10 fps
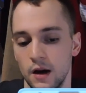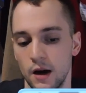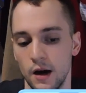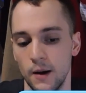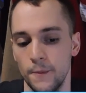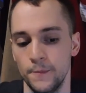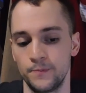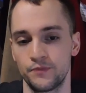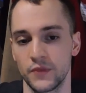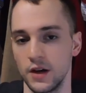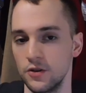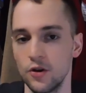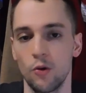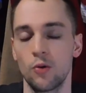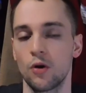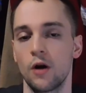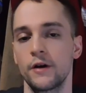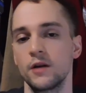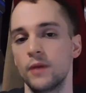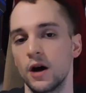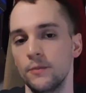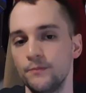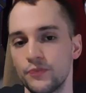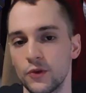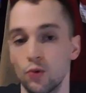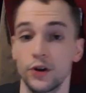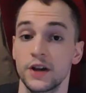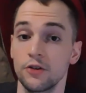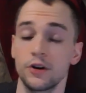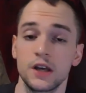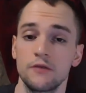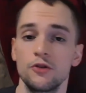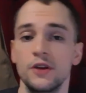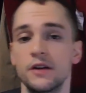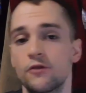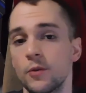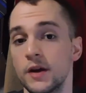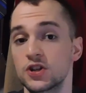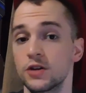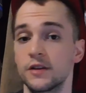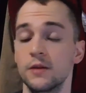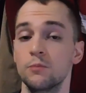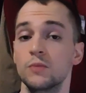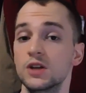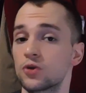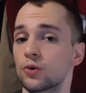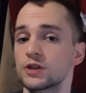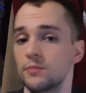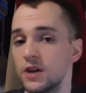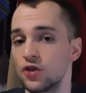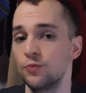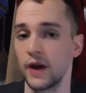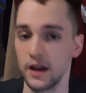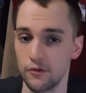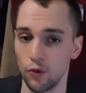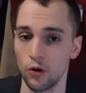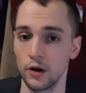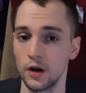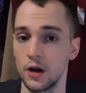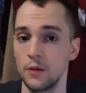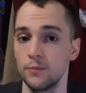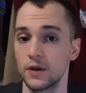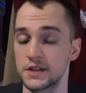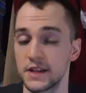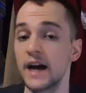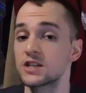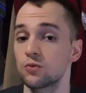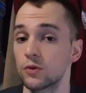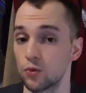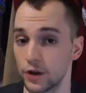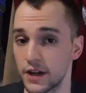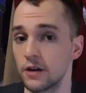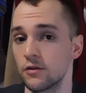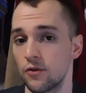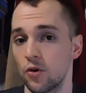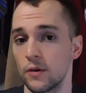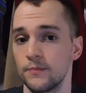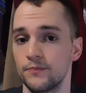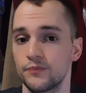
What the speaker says: And you know what we're already about. We're here to give you the information that mentors make you pay for, because that's what we're here for.